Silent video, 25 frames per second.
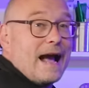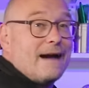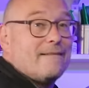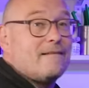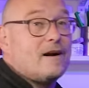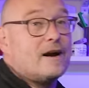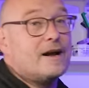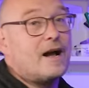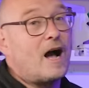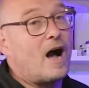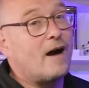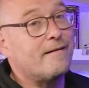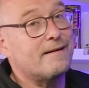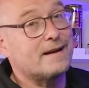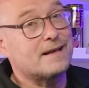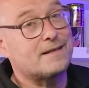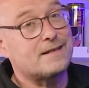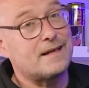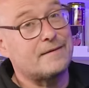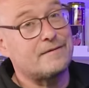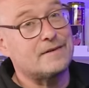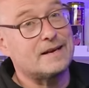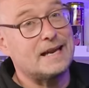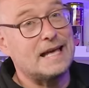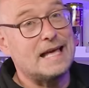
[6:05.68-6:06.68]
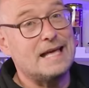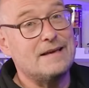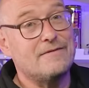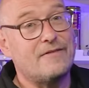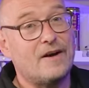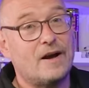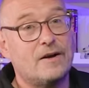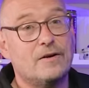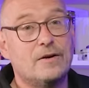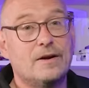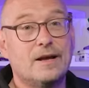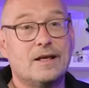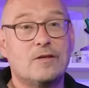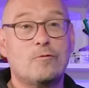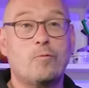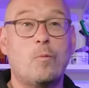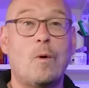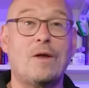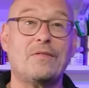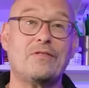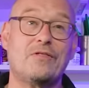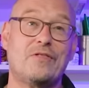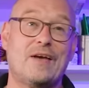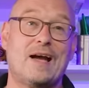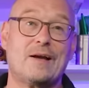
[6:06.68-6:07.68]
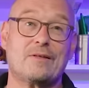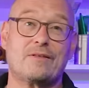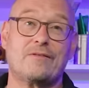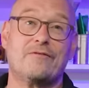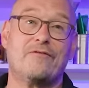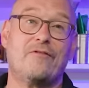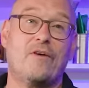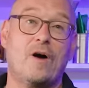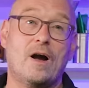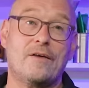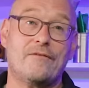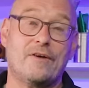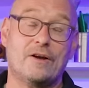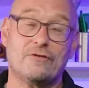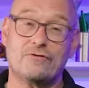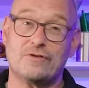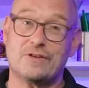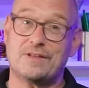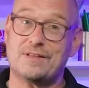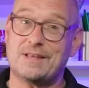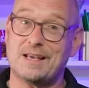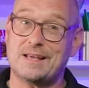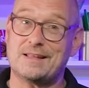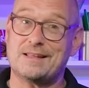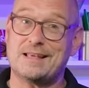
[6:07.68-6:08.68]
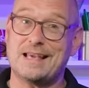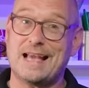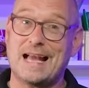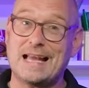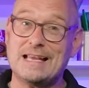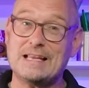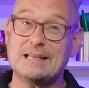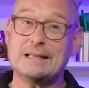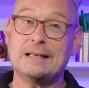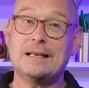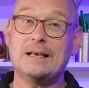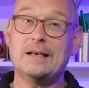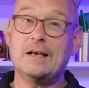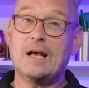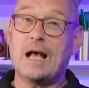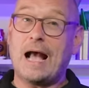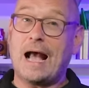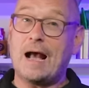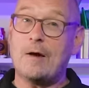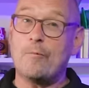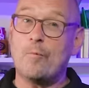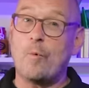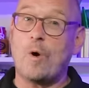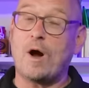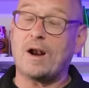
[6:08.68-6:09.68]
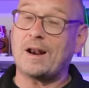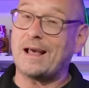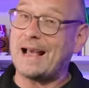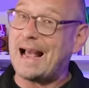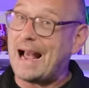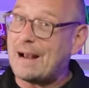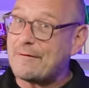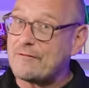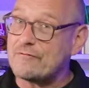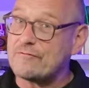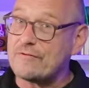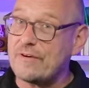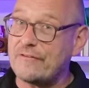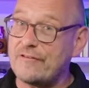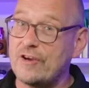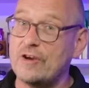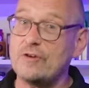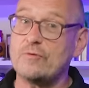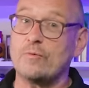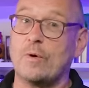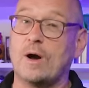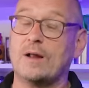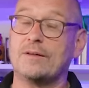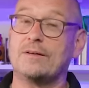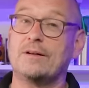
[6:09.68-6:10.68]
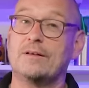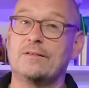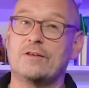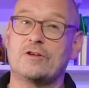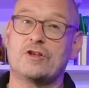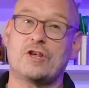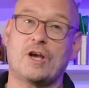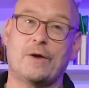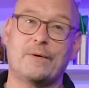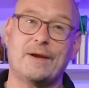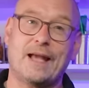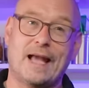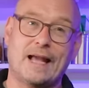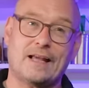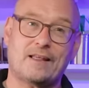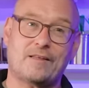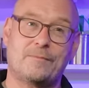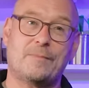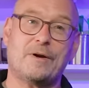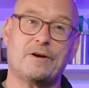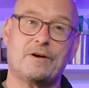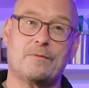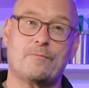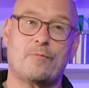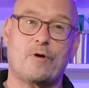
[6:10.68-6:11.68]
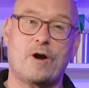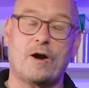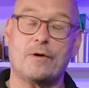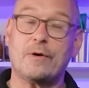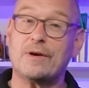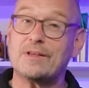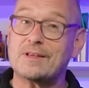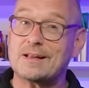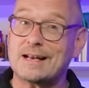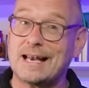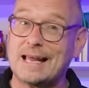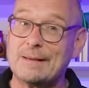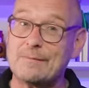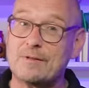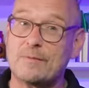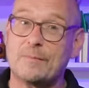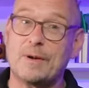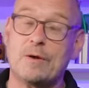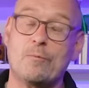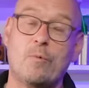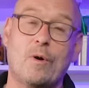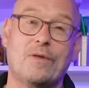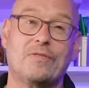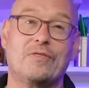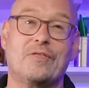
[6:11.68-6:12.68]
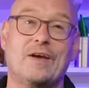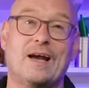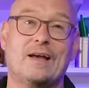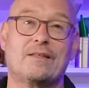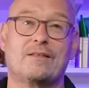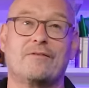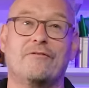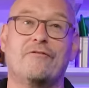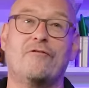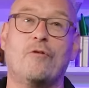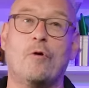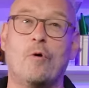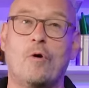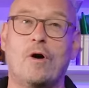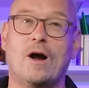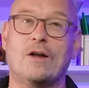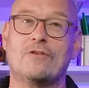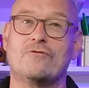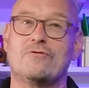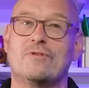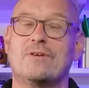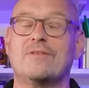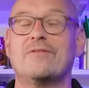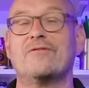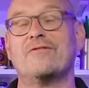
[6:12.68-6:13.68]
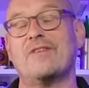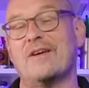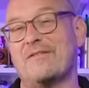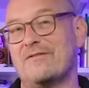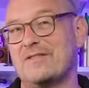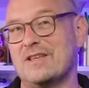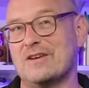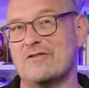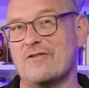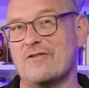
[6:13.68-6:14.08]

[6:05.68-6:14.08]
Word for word: Arai RX-7 Evo is 1,568, and while I haven't reviewed one, the Shoei Spirit Pro is claimed to be 1,450